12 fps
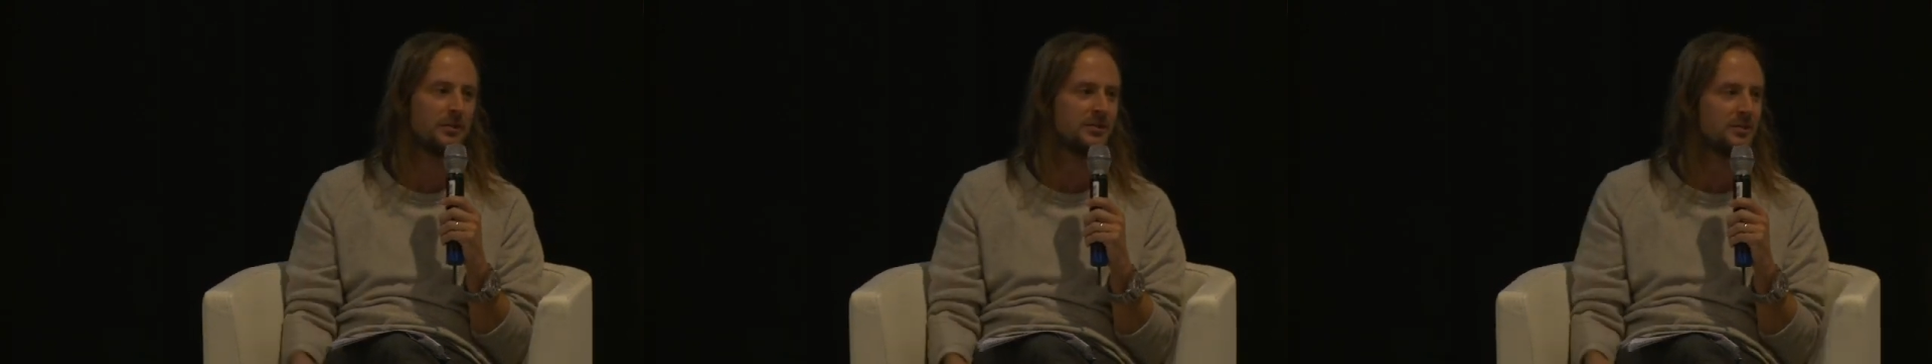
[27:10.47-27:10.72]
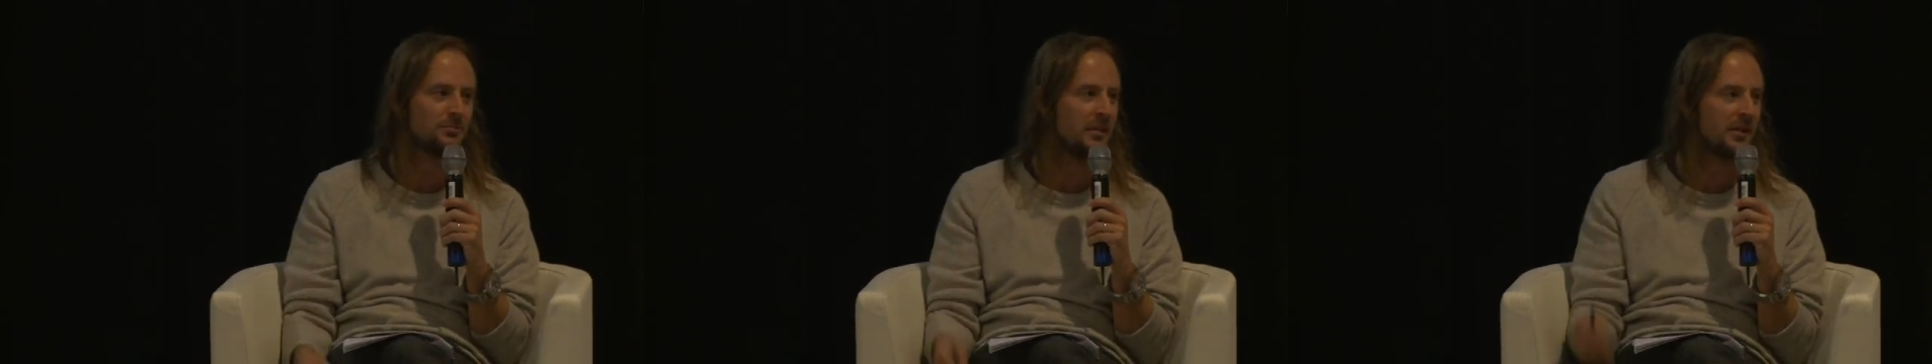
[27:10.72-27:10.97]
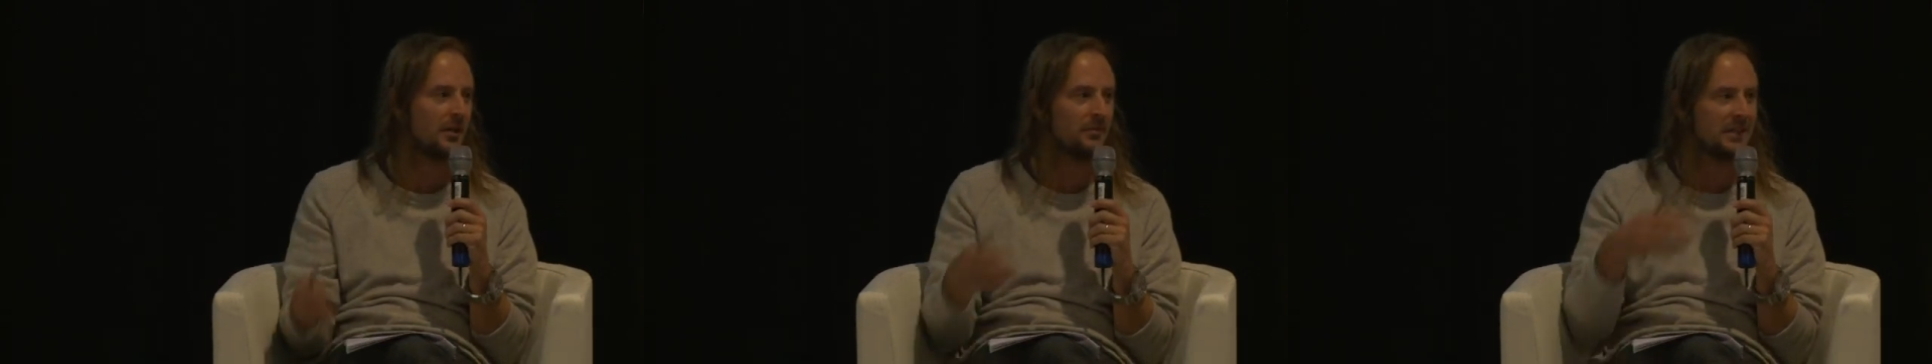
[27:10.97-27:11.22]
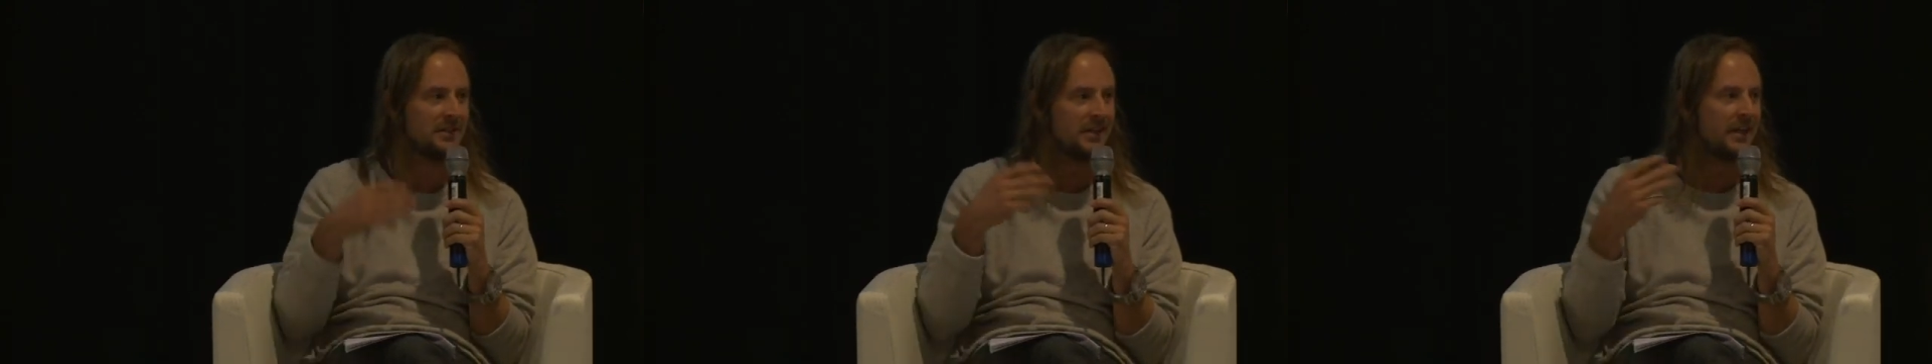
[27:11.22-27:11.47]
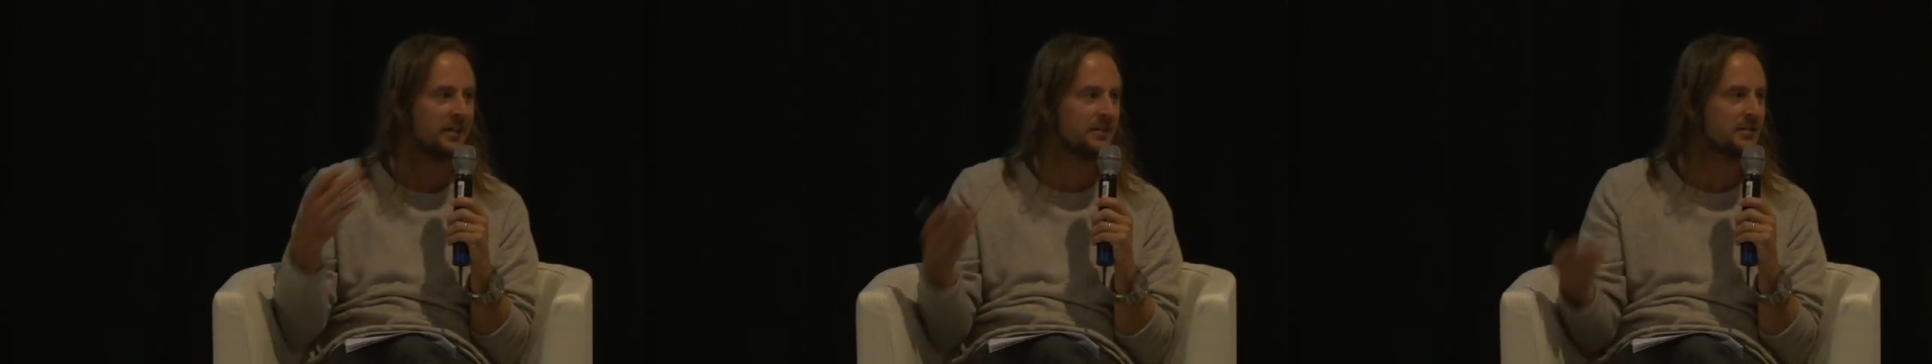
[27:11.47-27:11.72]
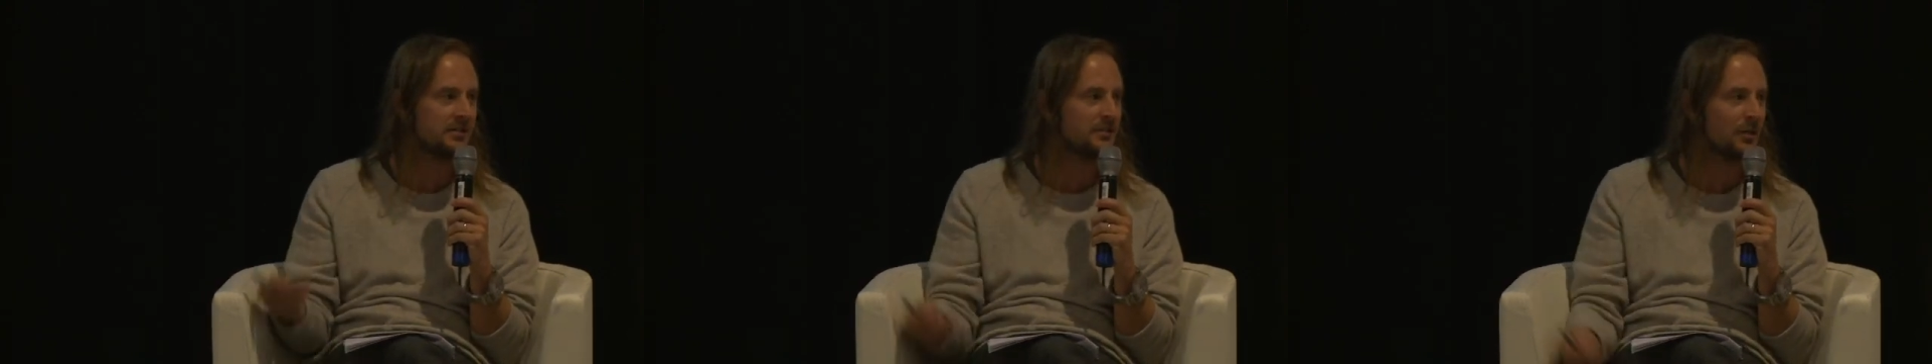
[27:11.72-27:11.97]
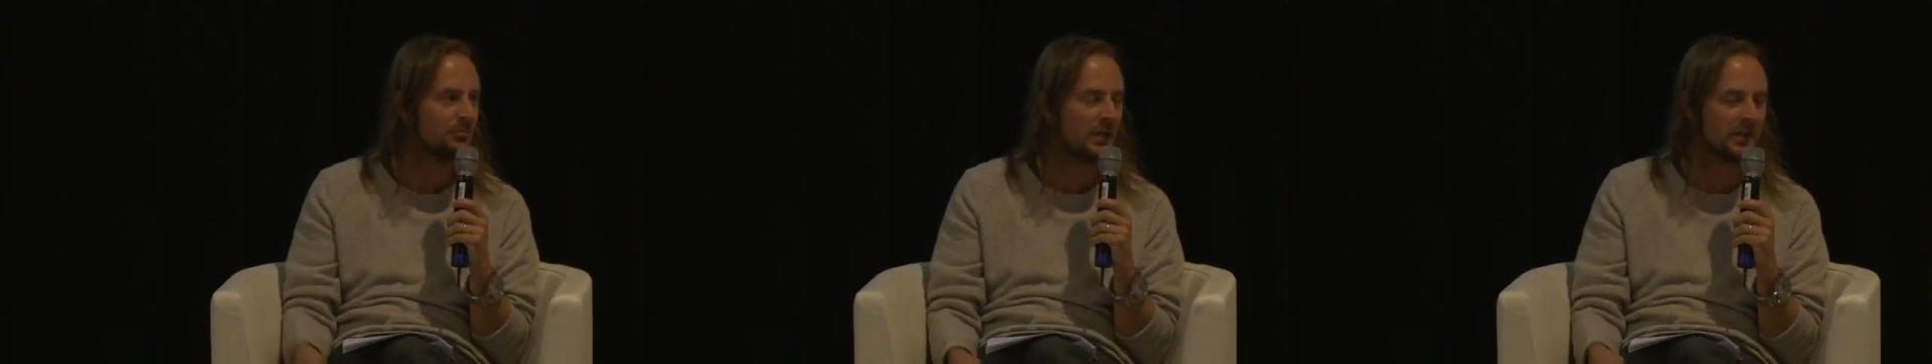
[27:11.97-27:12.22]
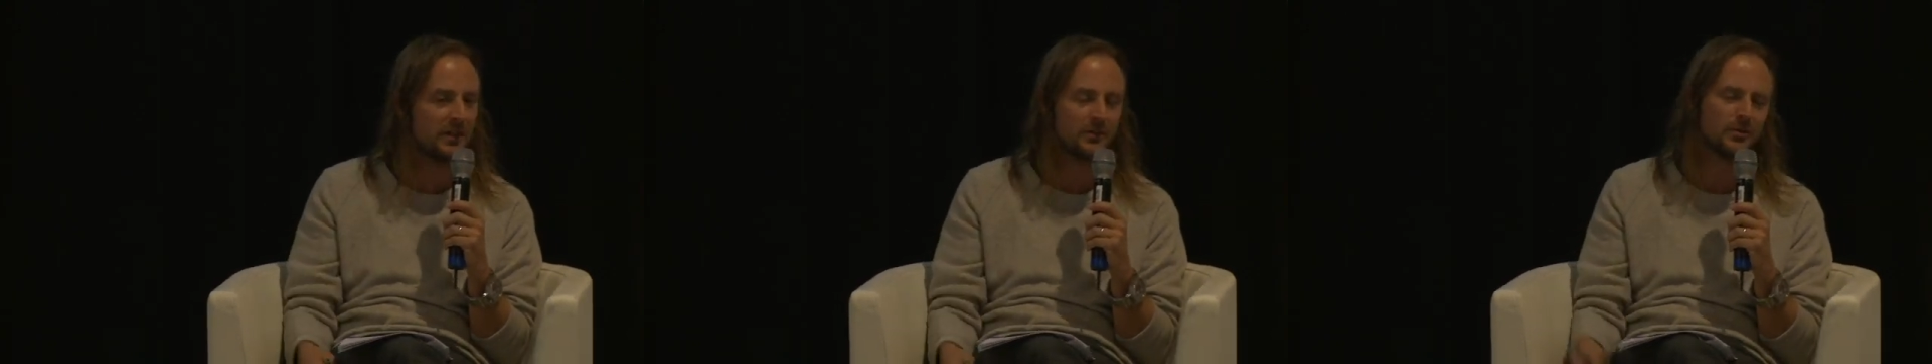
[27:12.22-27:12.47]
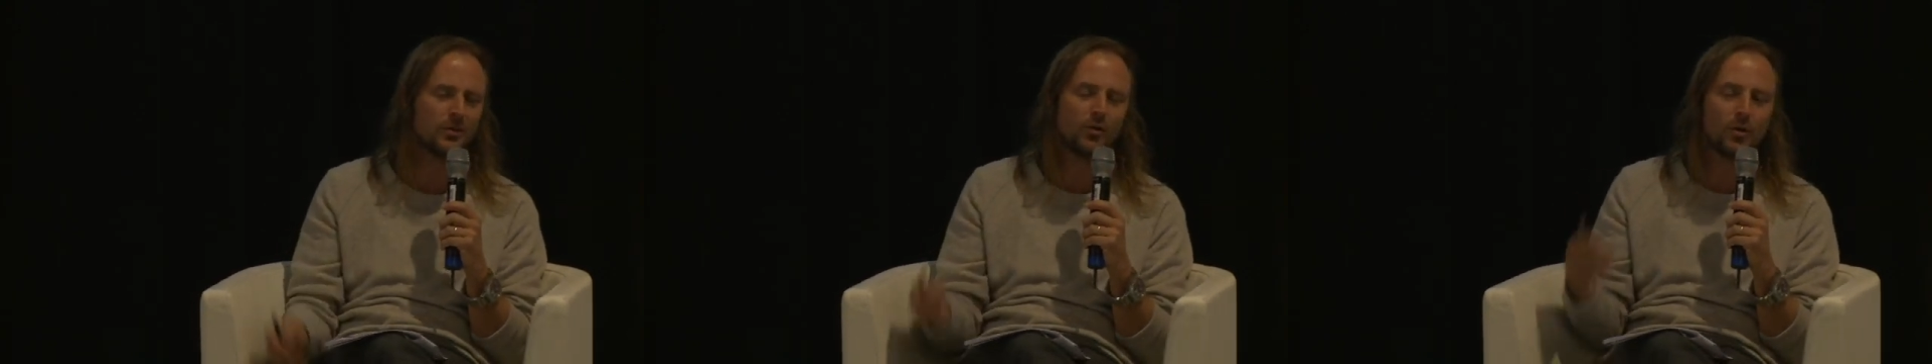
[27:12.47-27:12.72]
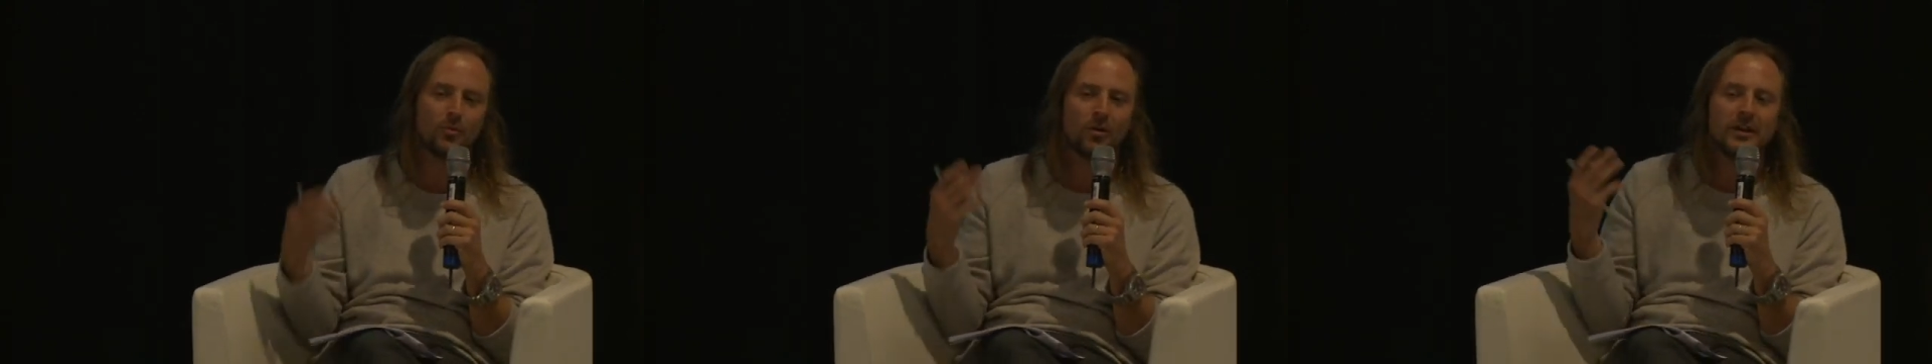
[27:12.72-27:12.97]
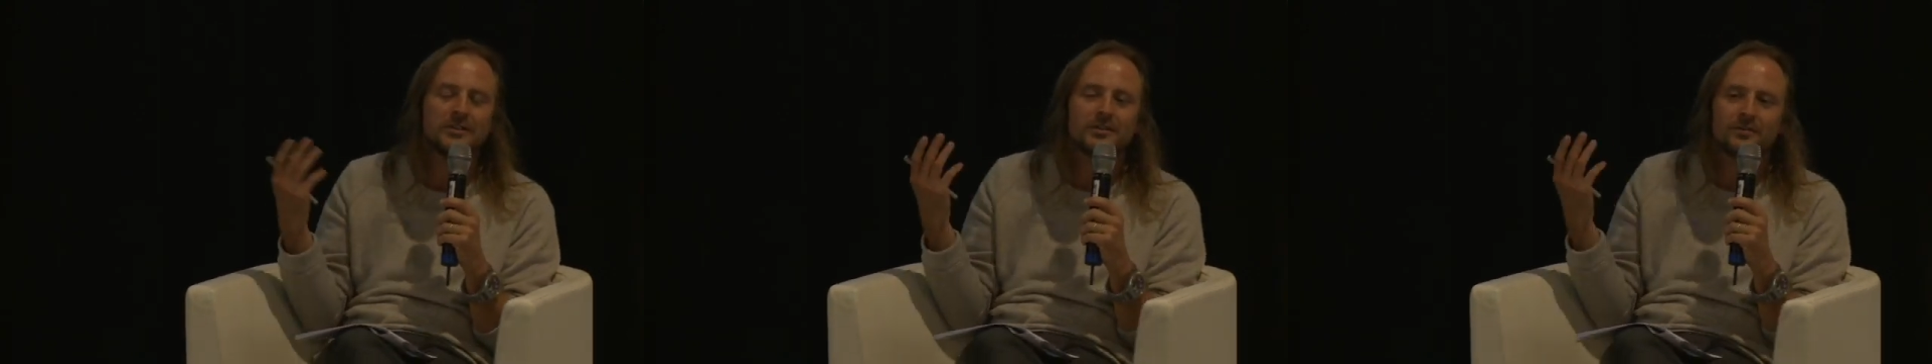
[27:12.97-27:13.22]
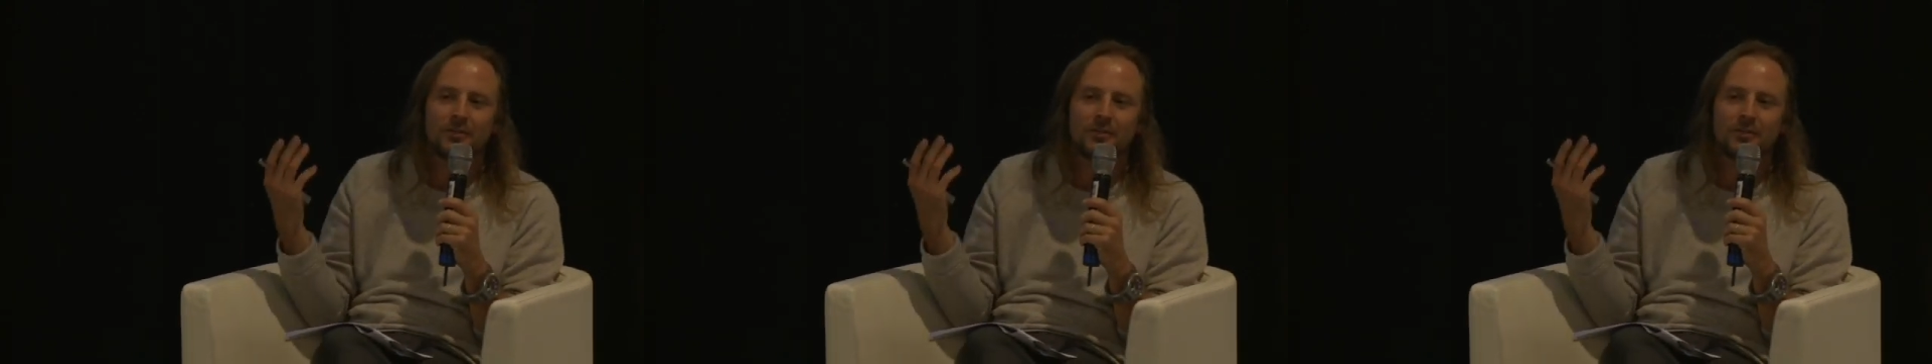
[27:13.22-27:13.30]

we'd just become indebted to somebody, to a corporation,